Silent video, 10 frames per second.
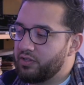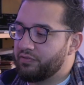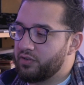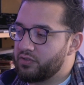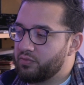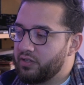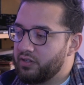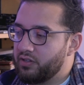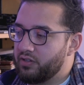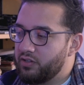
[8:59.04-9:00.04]
the first
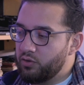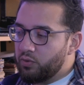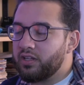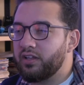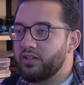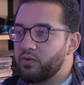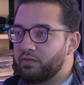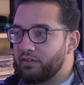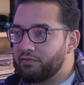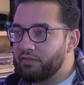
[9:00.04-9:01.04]
one. You worked on this
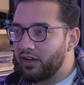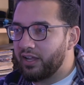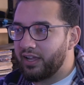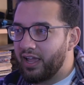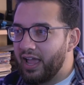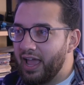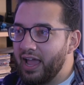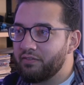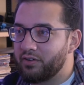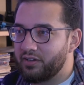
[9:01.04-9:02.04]
one for fucking
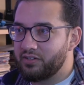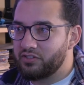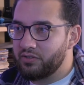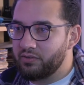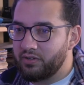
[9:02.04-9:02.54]
ever, didn't you?